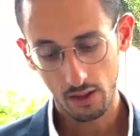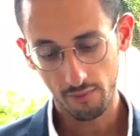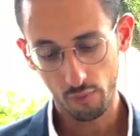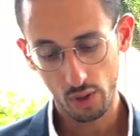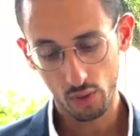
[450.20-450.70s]

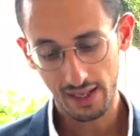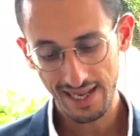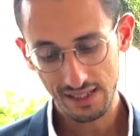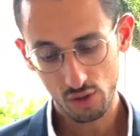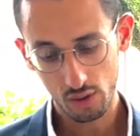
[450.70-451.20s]
If we look
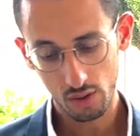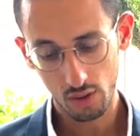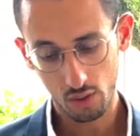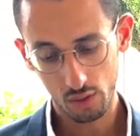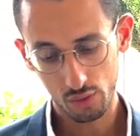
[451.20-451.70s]
lateral
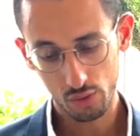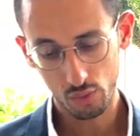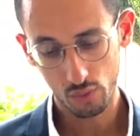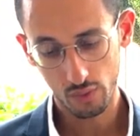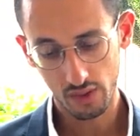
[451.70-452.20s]

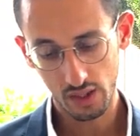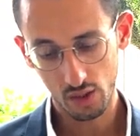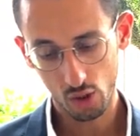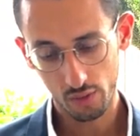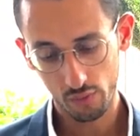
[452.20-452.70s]
onto the
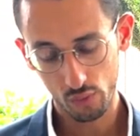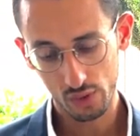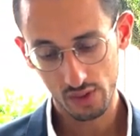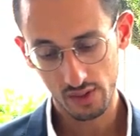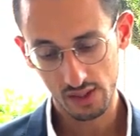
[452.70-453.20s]
nerve
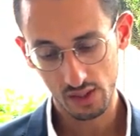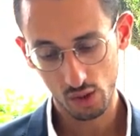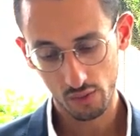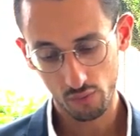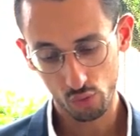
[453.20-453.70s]
roots, that's a
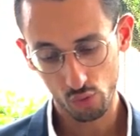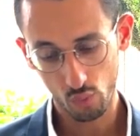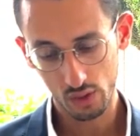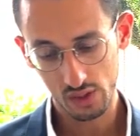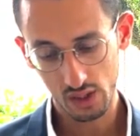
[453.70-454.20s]
nerve root on
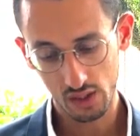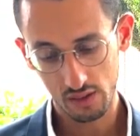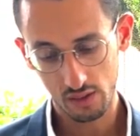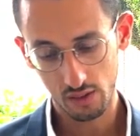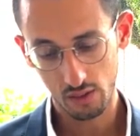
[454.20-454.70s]
one side,
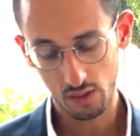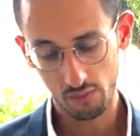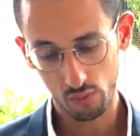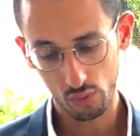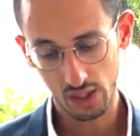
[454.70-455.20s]
a
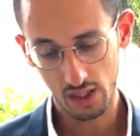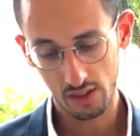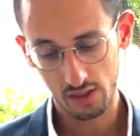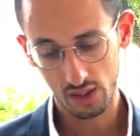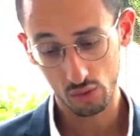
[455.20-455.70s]
nerve root,
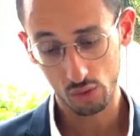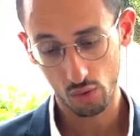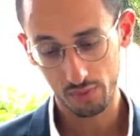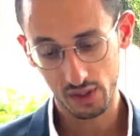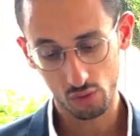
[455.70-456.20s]
again,
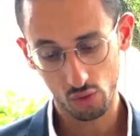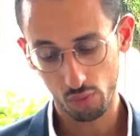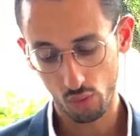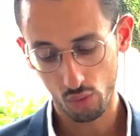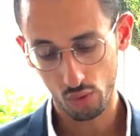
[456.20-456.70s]
teardrop,
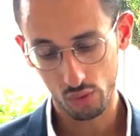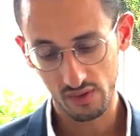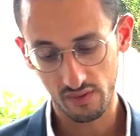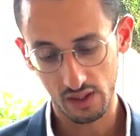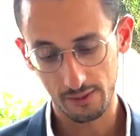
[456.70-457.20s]
teardrop, all looks
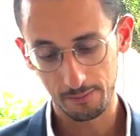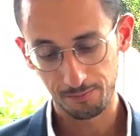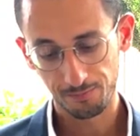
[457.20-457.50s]
fine.